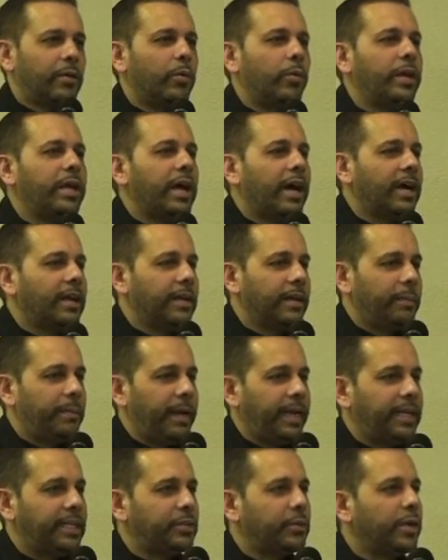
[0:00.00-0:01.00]
We Ahlul
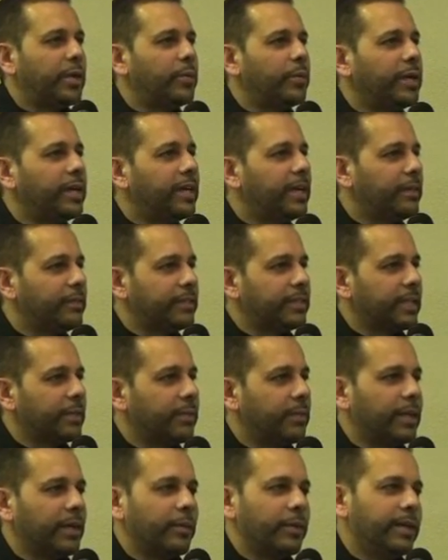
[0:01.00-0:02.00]
Bayt, when we give
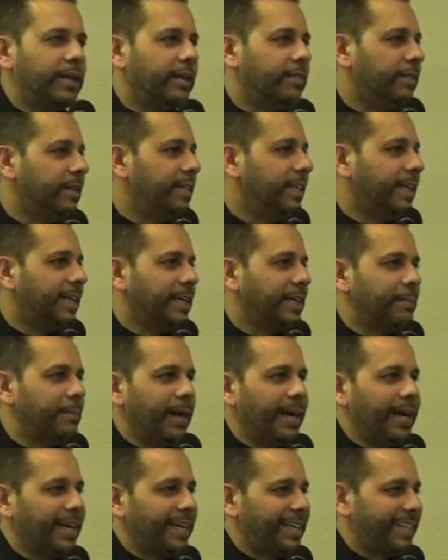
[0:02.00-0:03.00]
something, we never take it
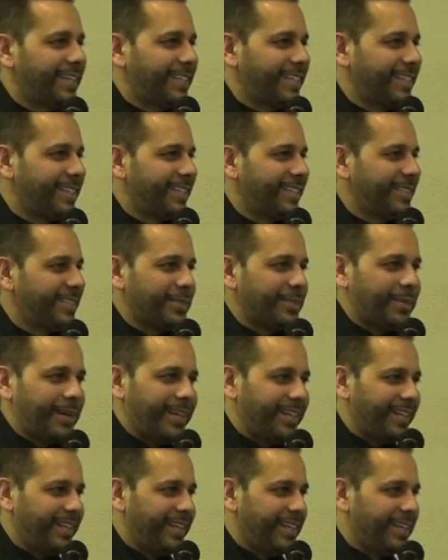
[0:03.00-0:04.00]
back.
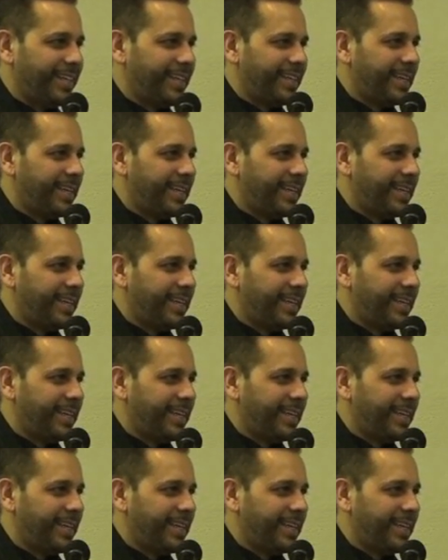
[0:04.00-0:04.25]
SubhanAllah.